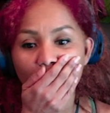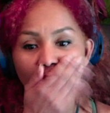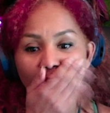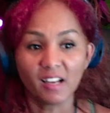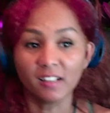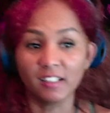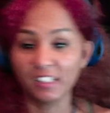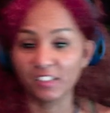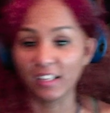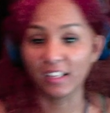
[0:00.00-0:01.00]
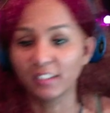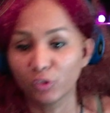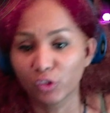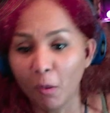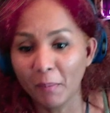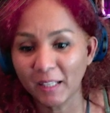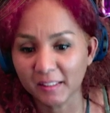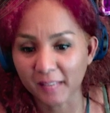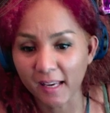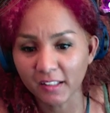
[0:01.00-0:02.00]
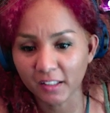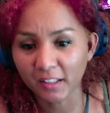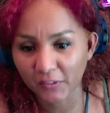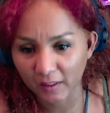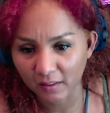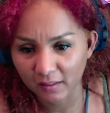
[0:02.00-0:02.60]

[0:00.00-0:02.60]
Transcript: there are so many technical things.